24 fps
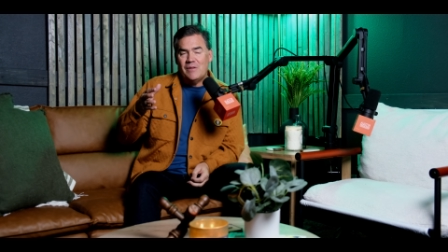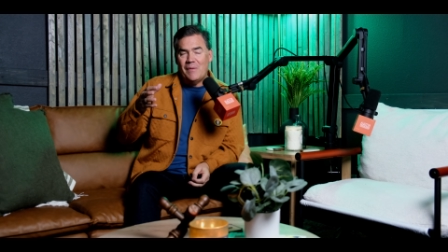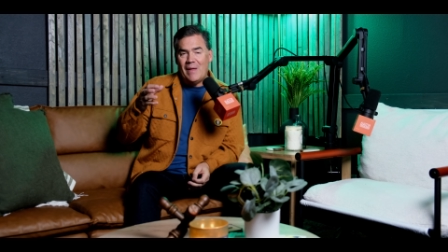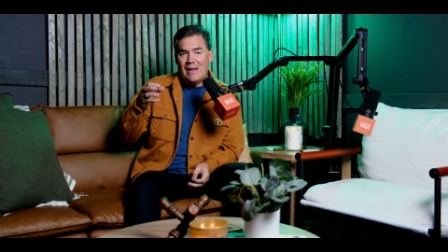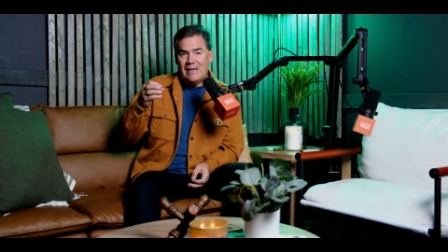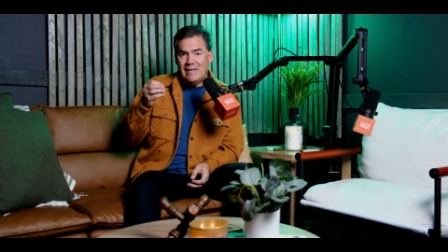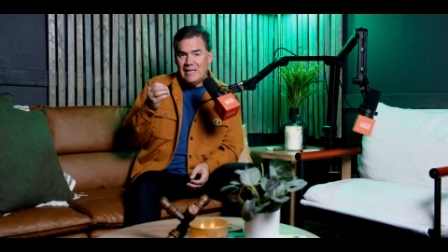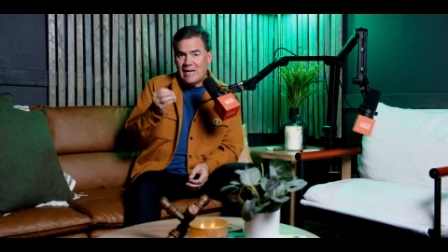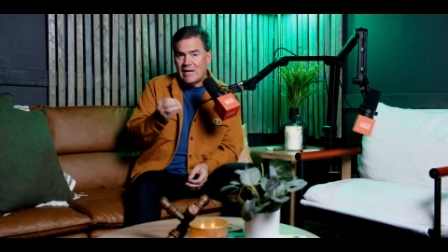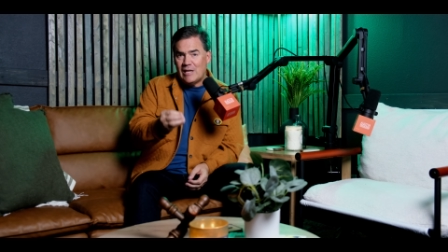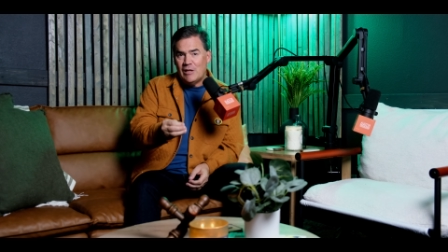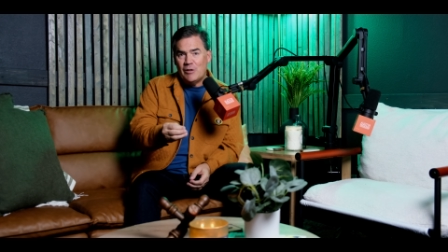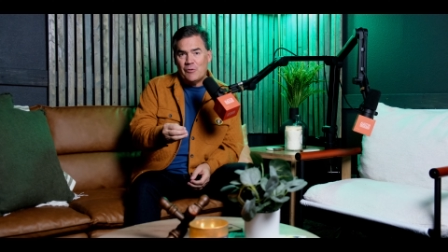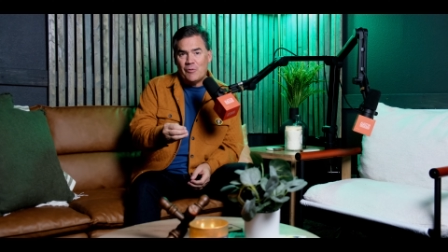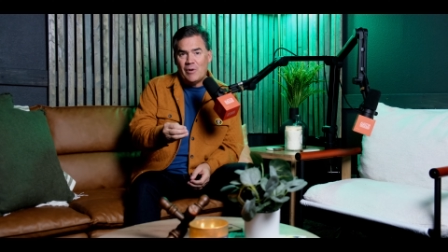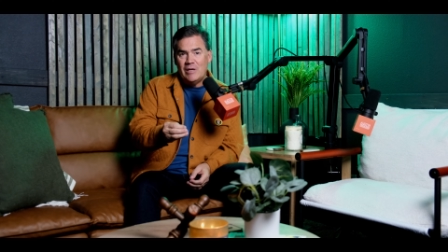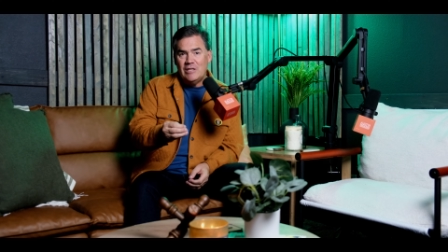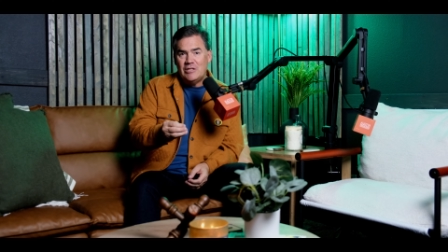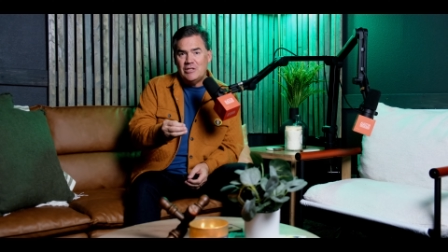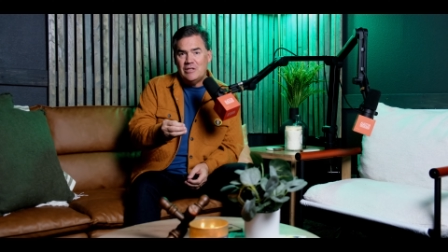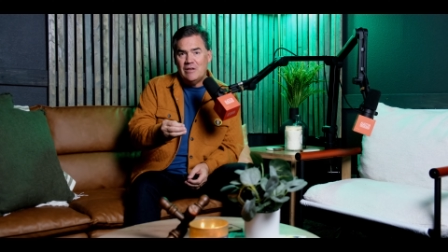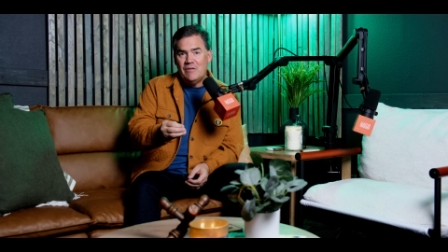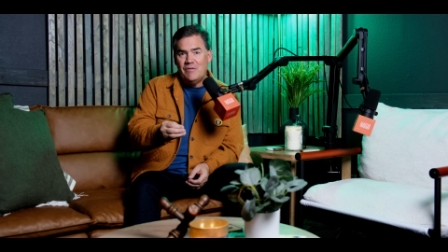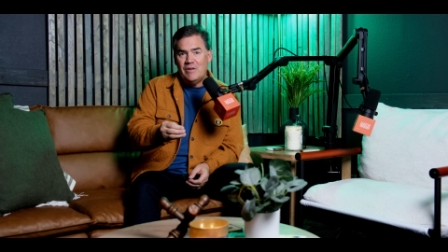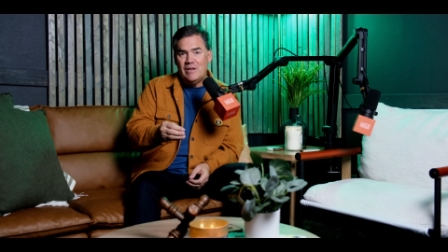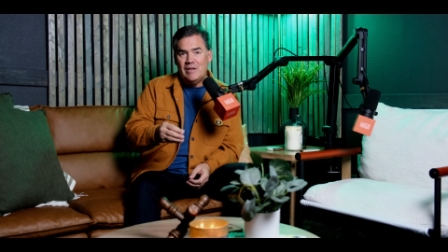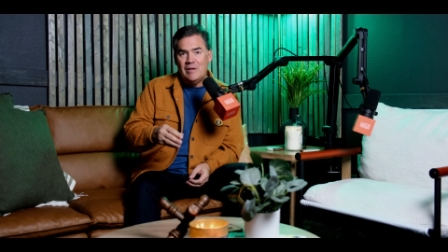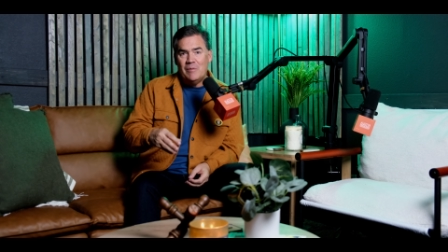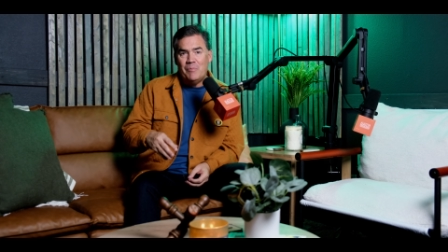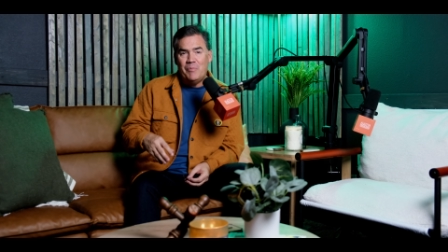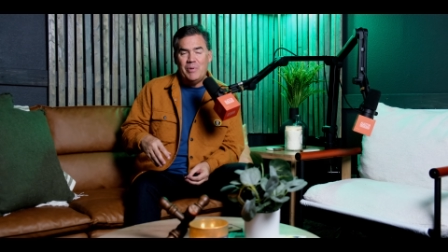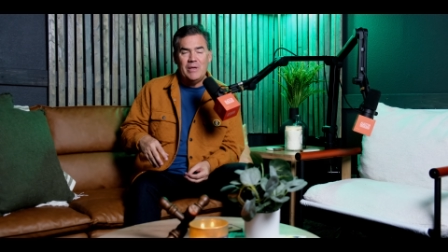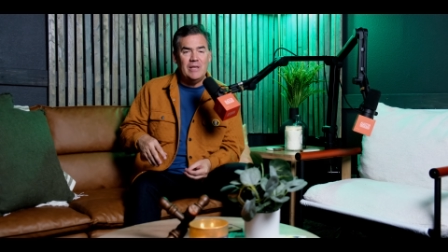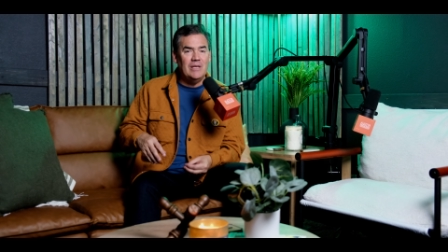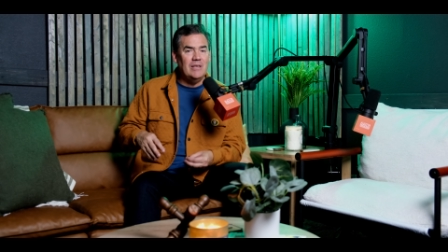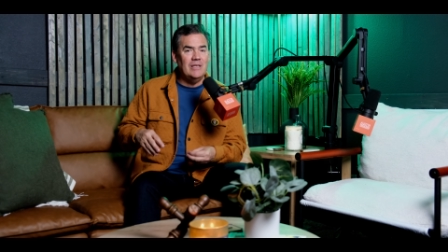and that Declaration of
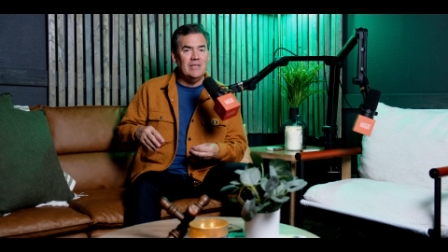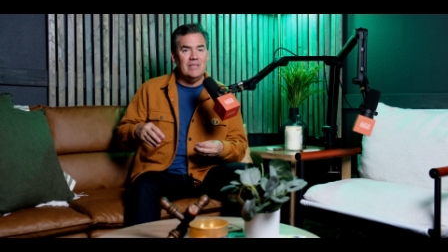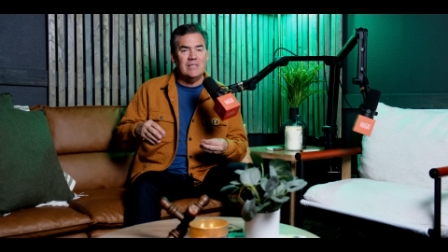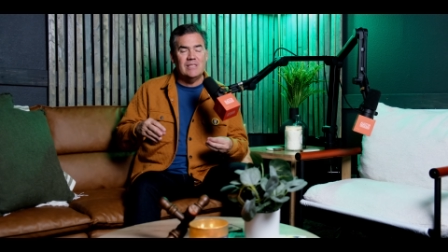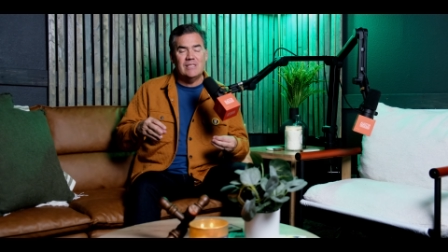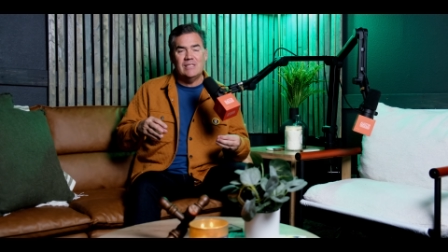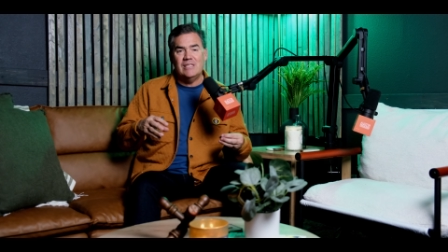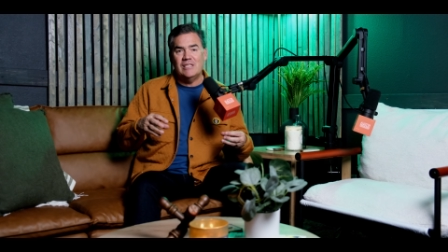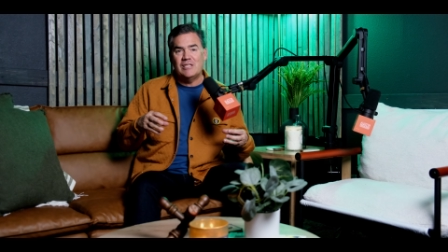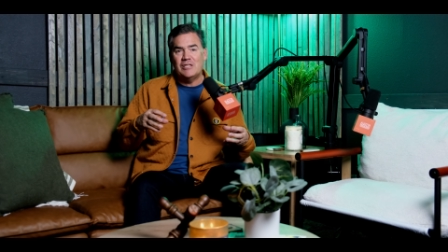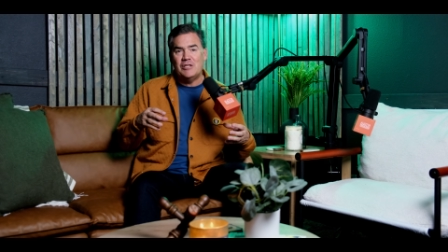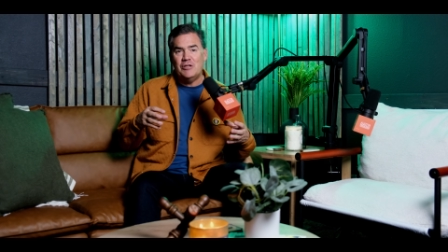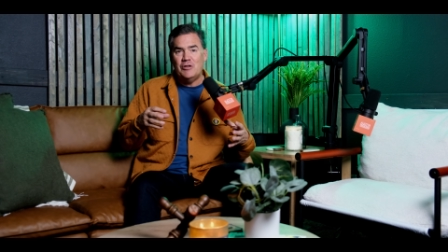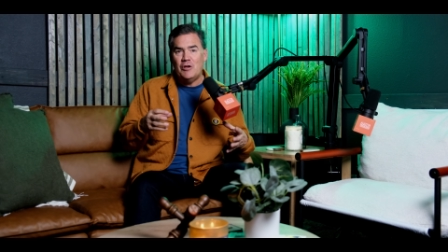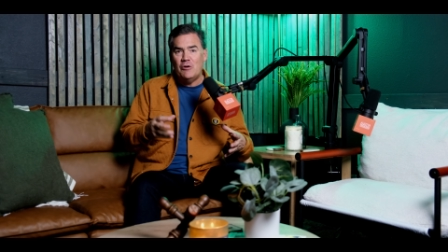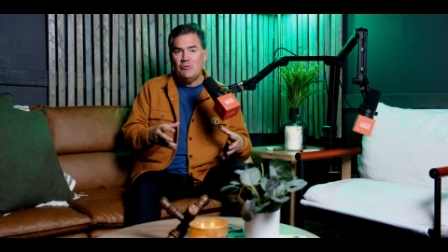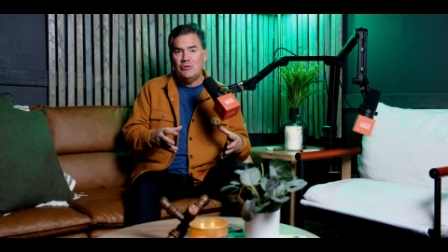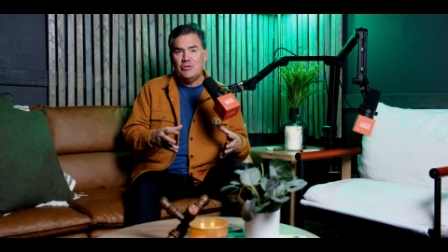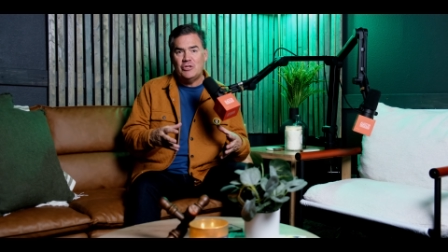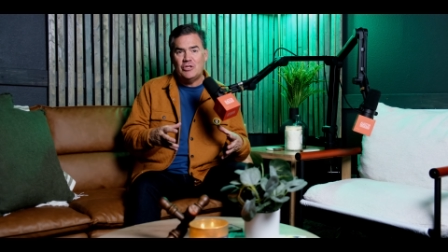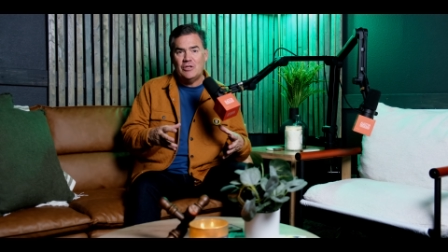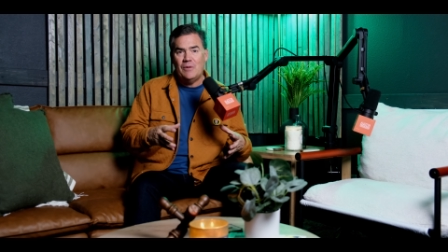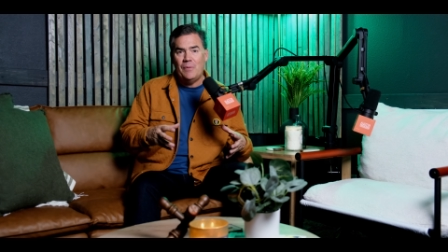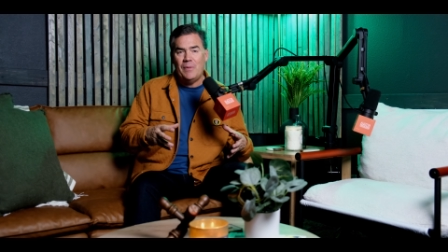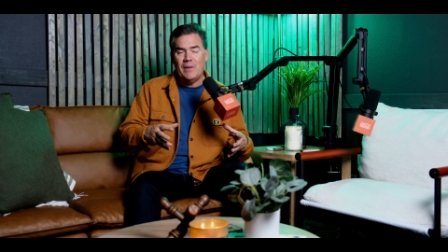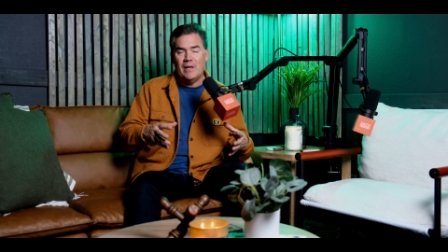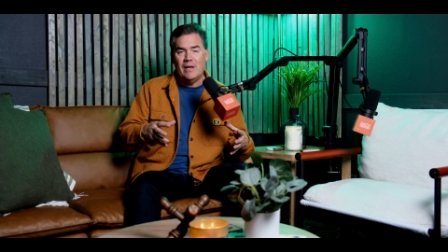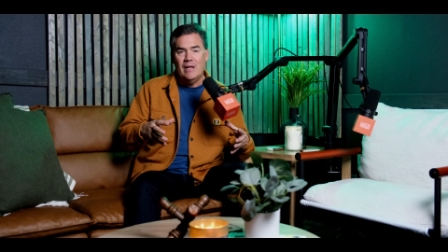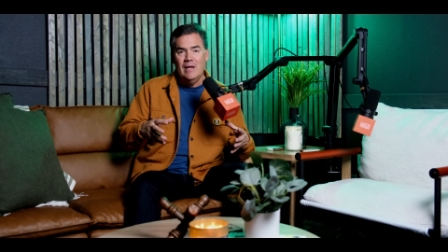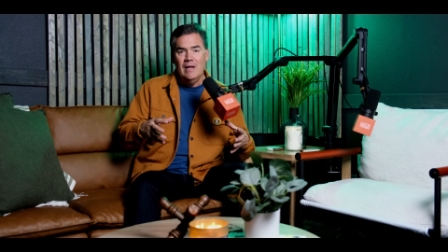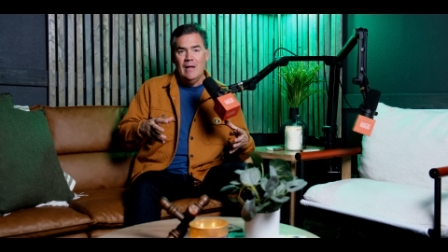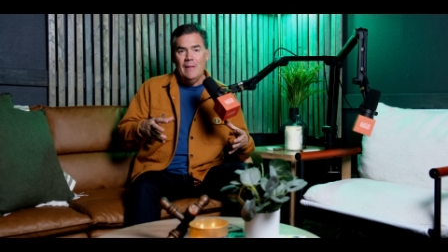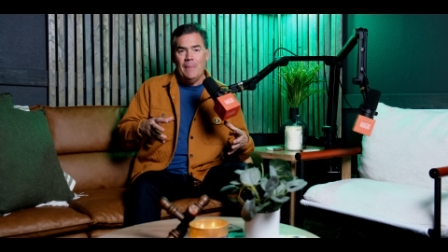Independence, this notion that